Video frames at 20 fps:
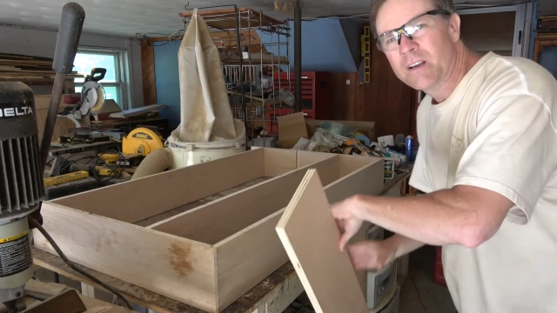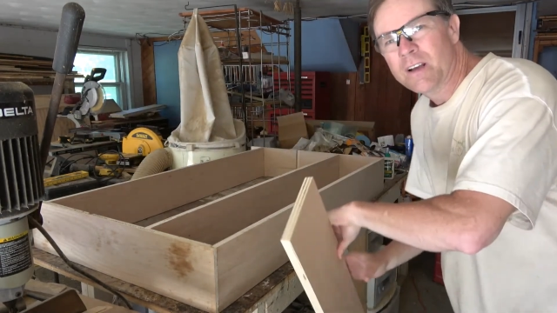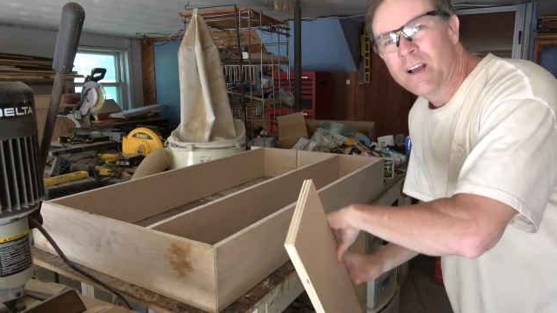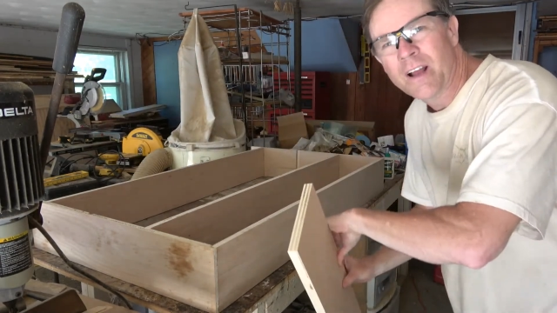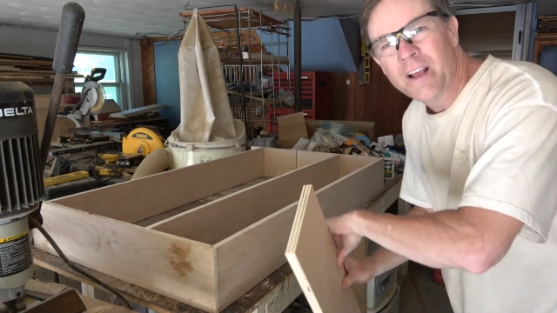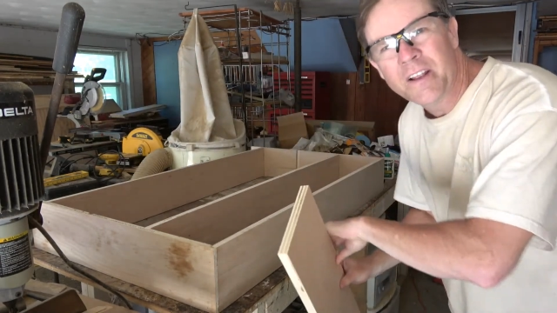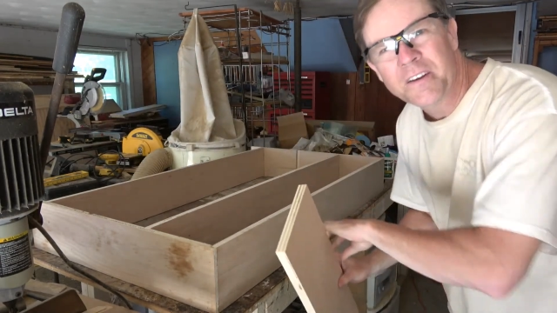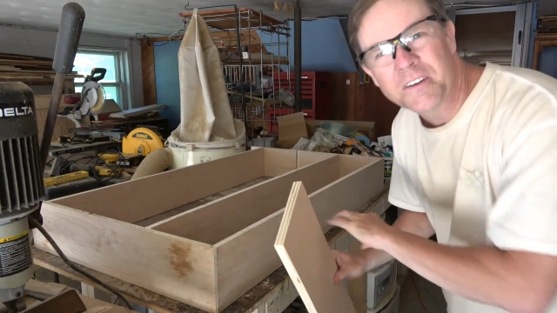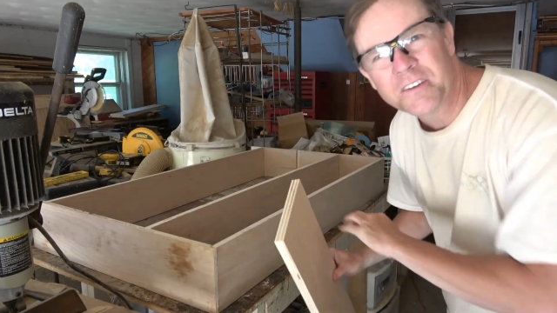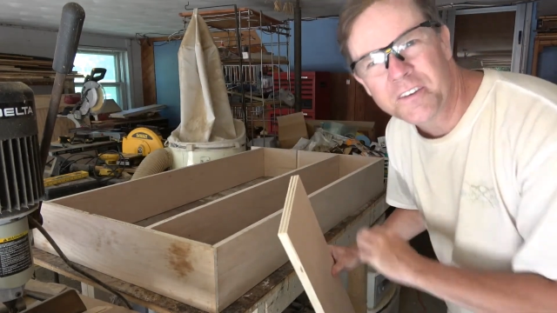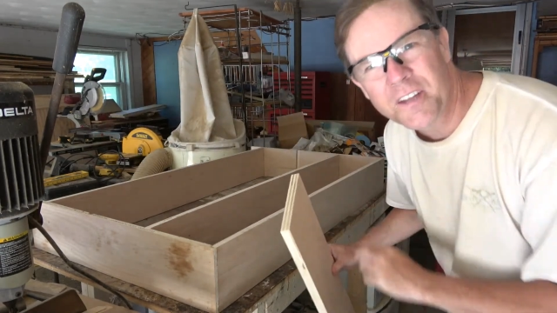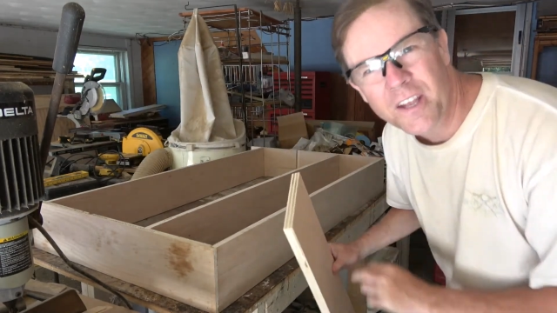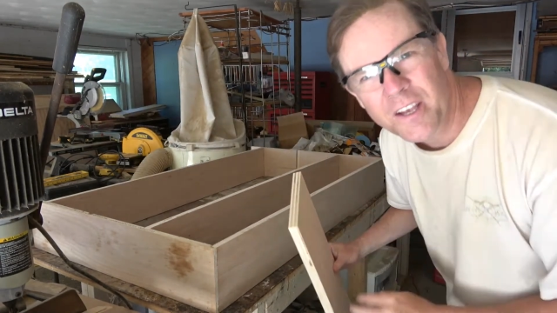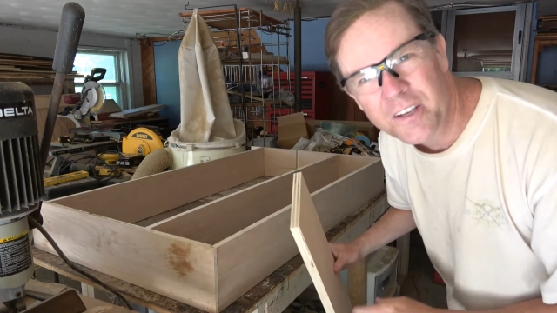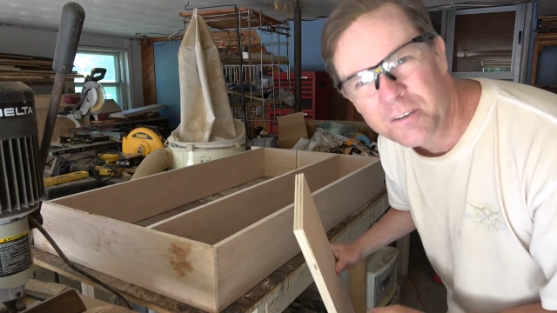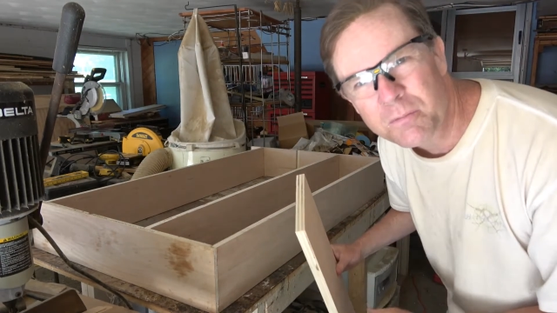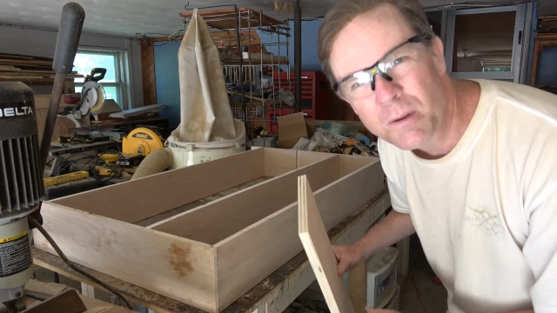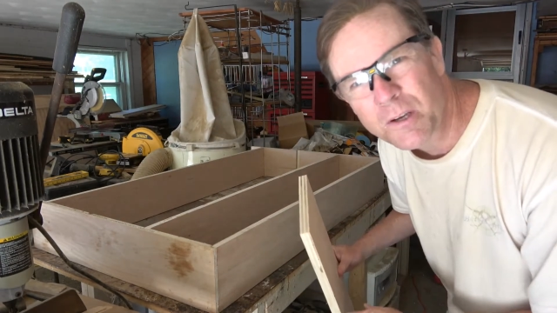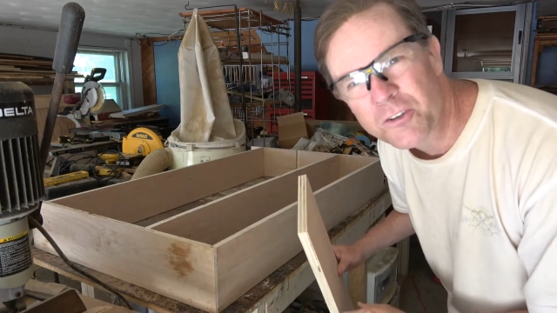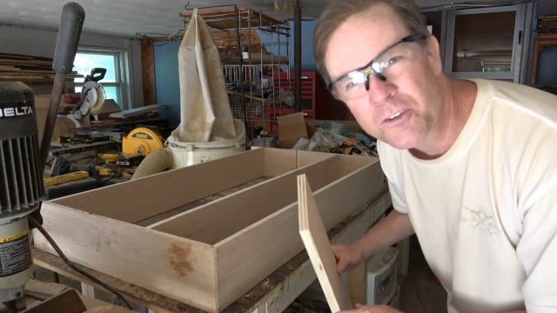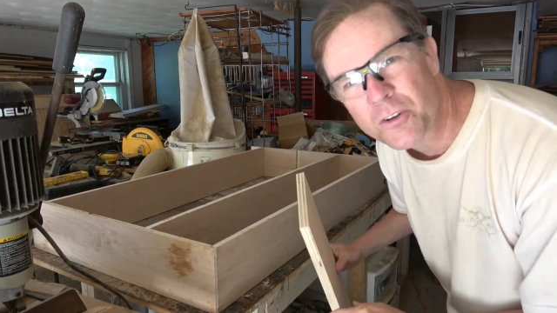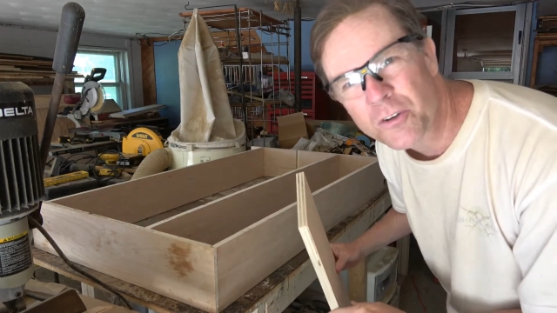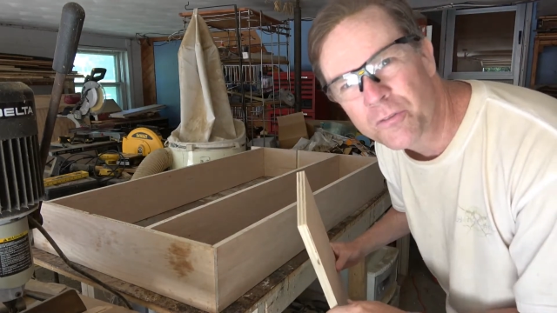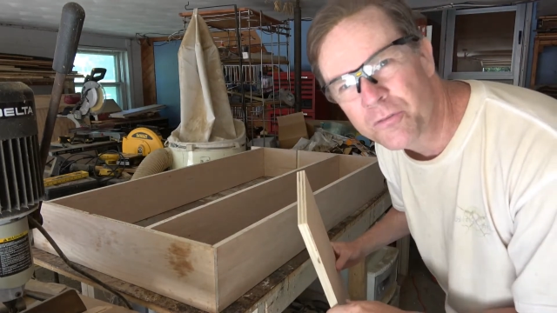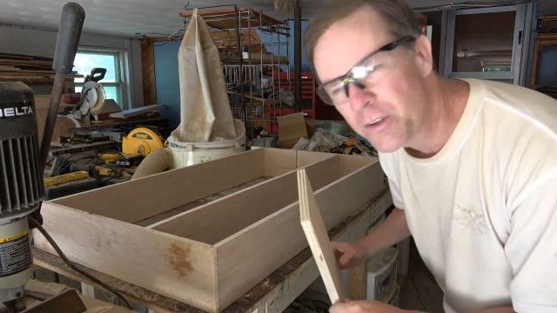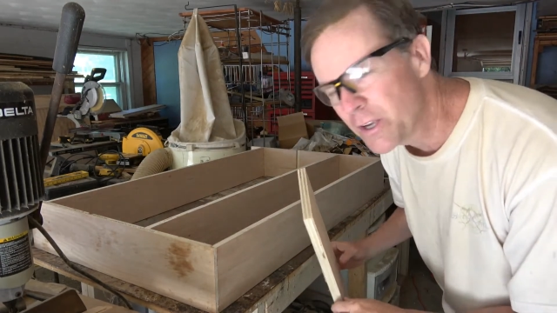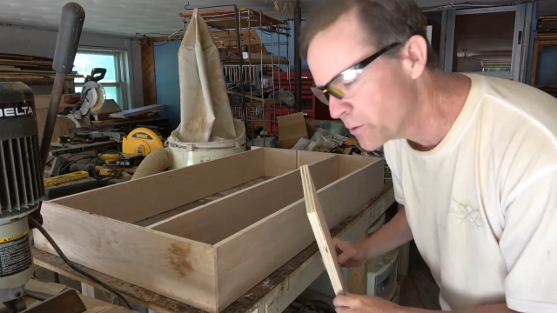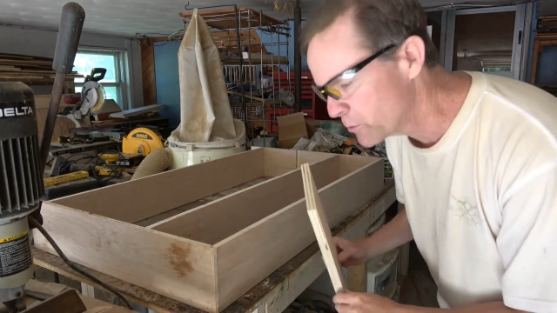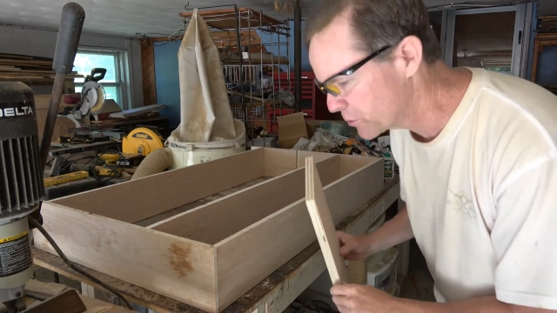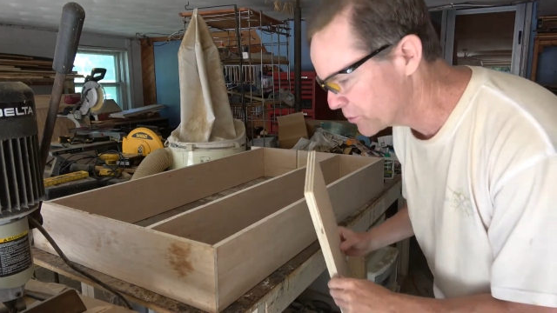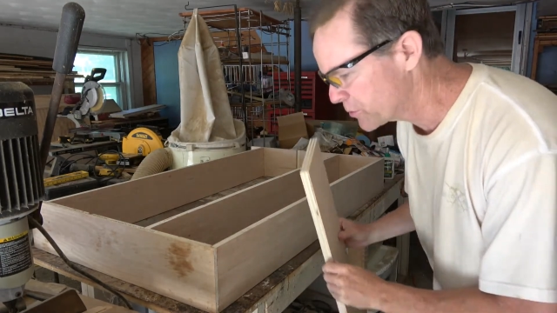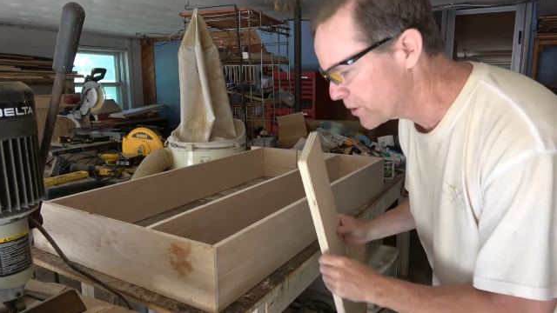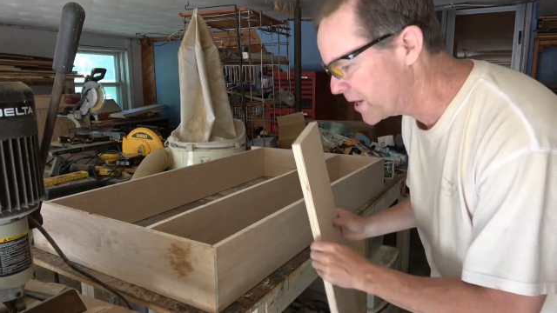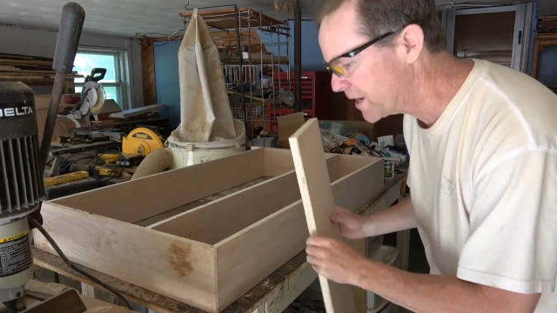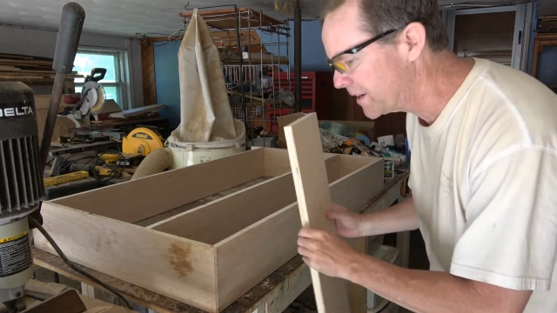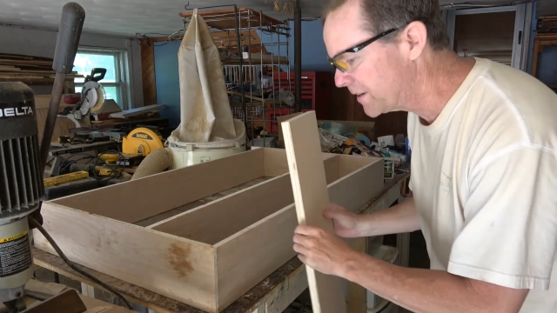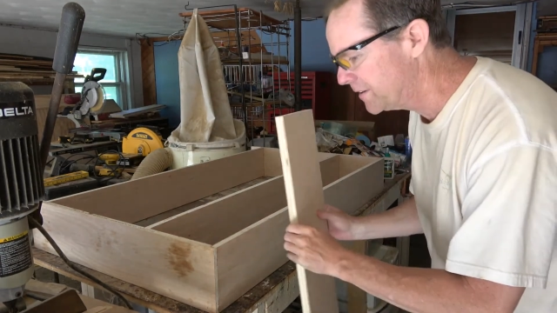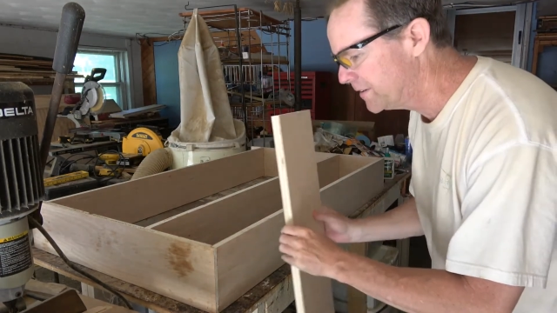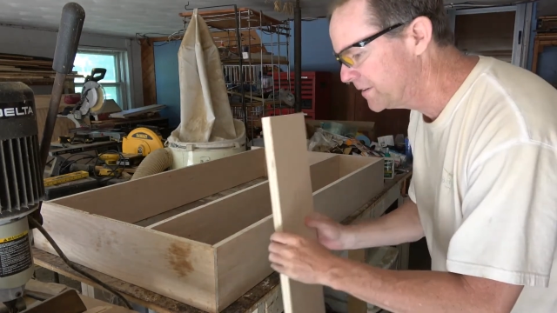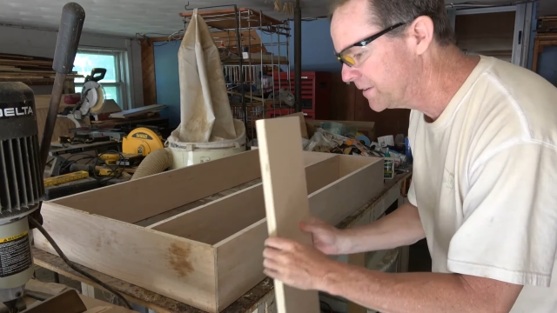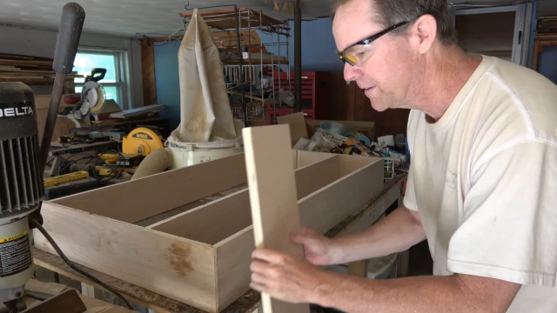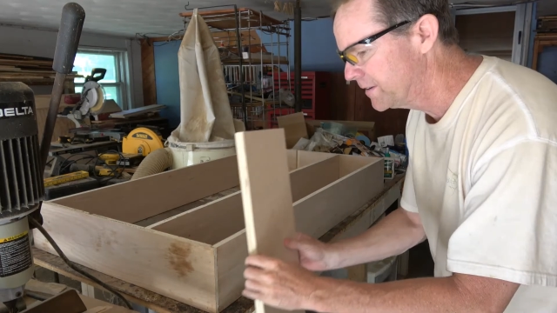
I had to test, make sure the fit was right.